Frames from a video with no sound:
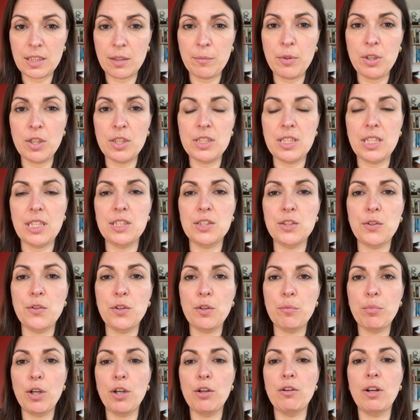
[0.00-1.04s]
communities who
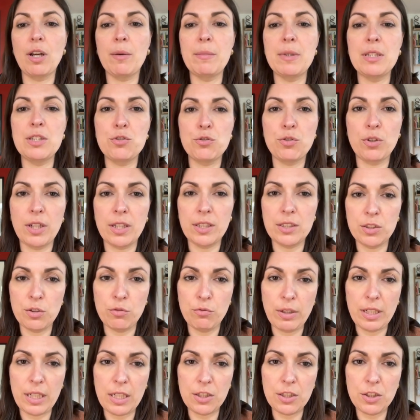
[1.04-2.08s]
the programme is trying
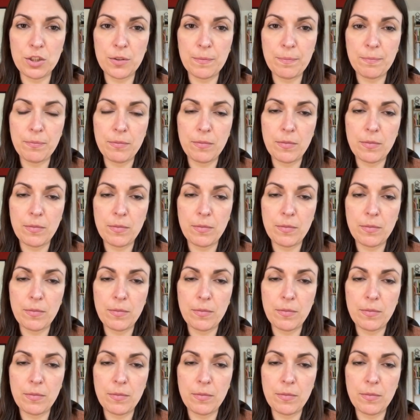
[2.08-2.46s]
to reach.